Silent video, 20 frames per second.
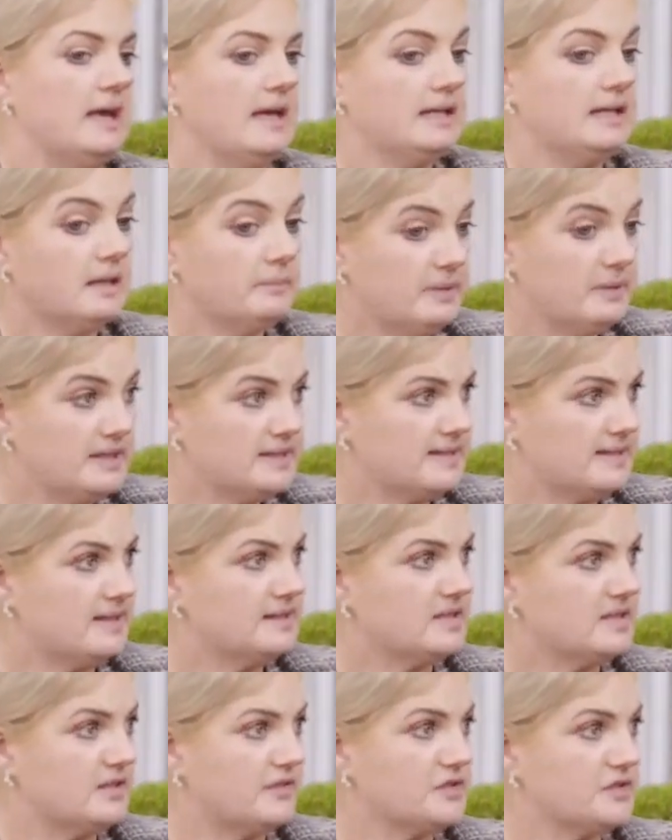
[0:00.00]
It can be a
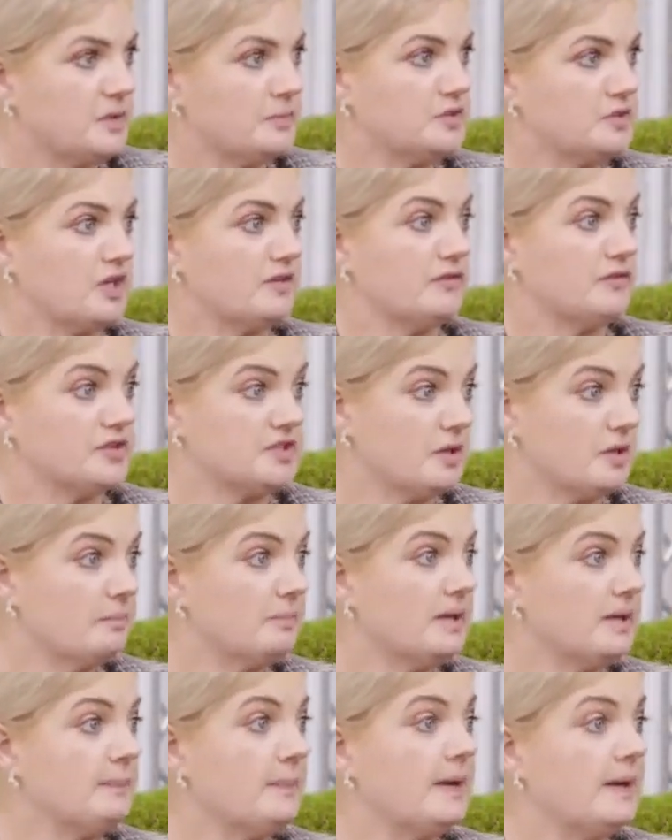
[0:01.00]
sensitive subject for
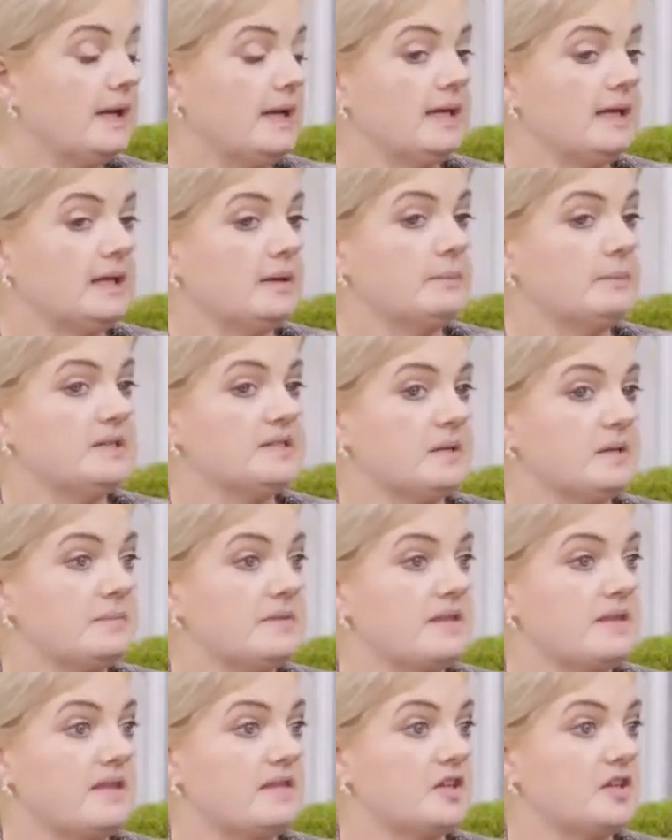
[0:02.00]
some people. It can be
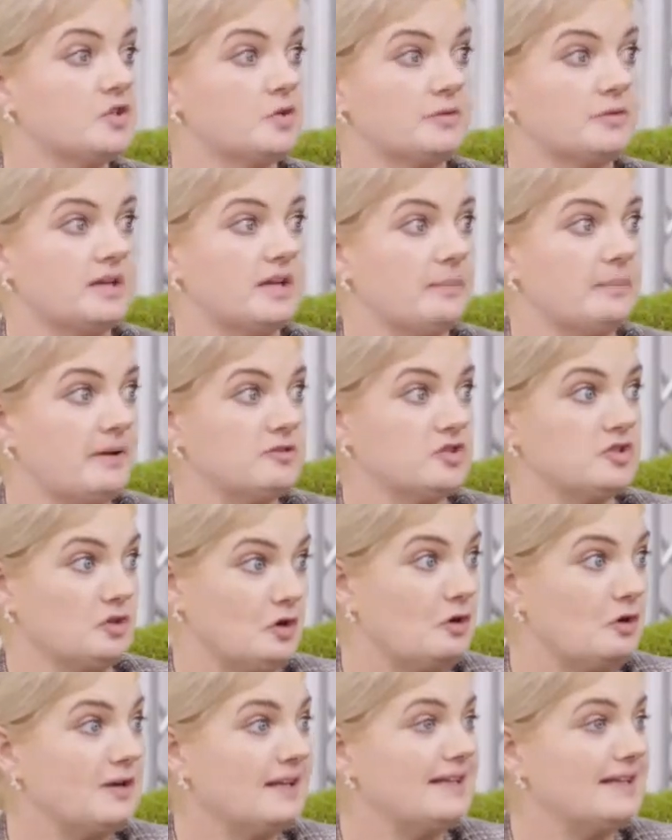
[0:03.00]
something that they don't think about at
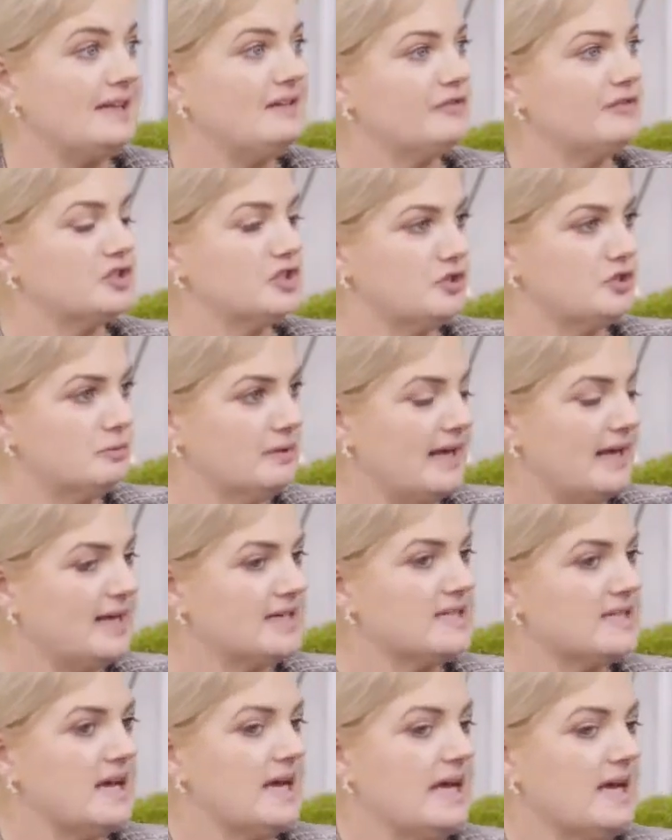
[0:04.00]
all and leave it too
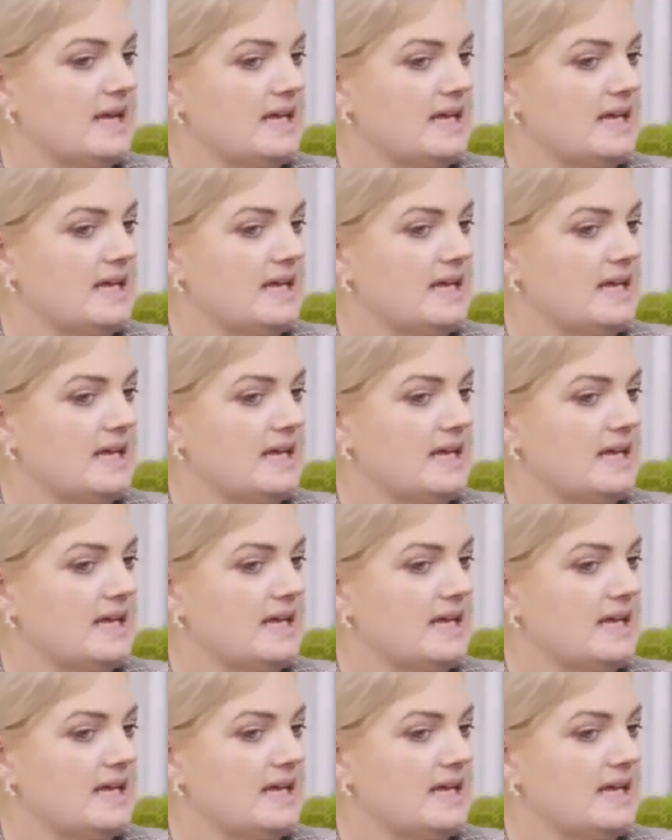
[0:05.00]
late.